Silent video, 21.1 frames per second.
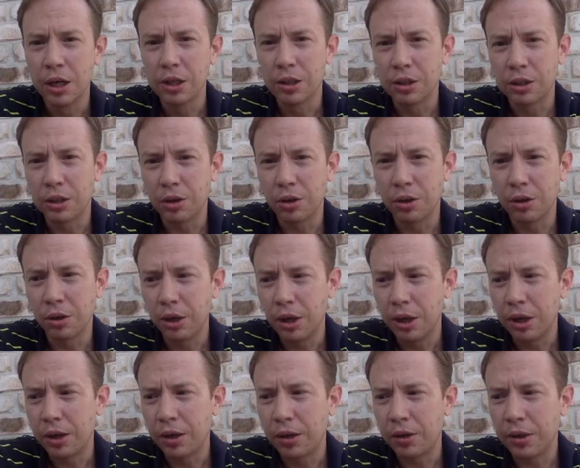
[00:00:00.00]
So
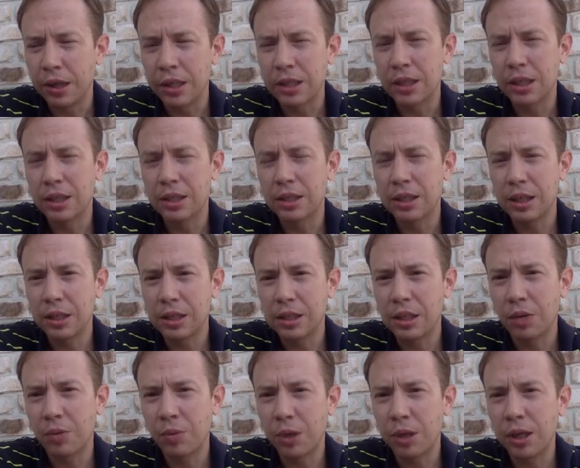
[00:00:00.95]
there's a sense
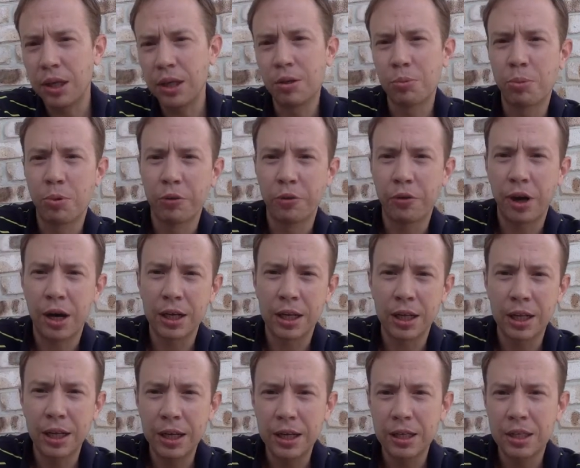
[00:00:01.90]
that we need to provide
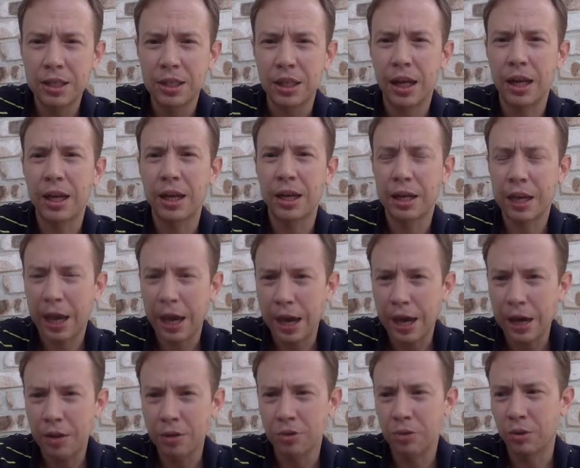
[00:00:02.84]
at least an
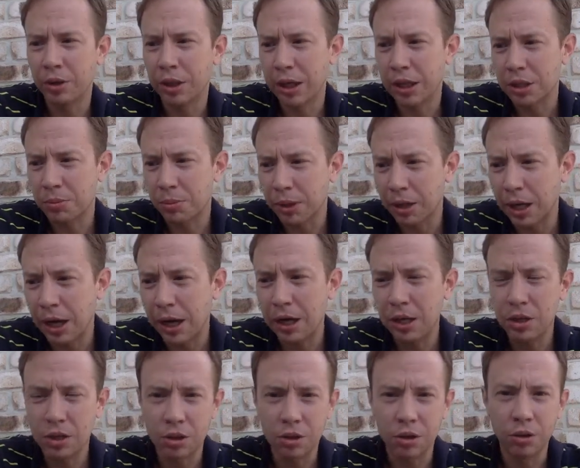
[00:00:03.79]
account or an
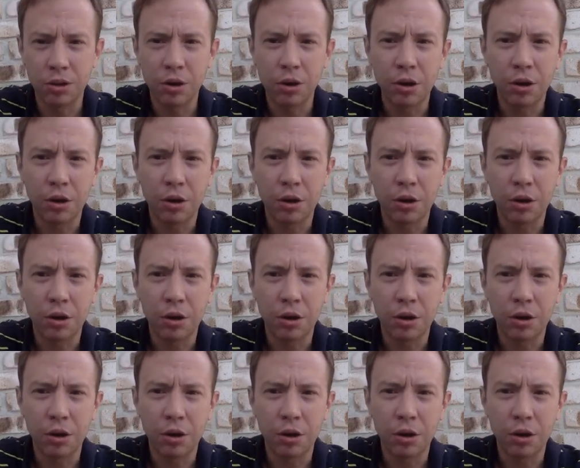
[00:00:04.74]
explanation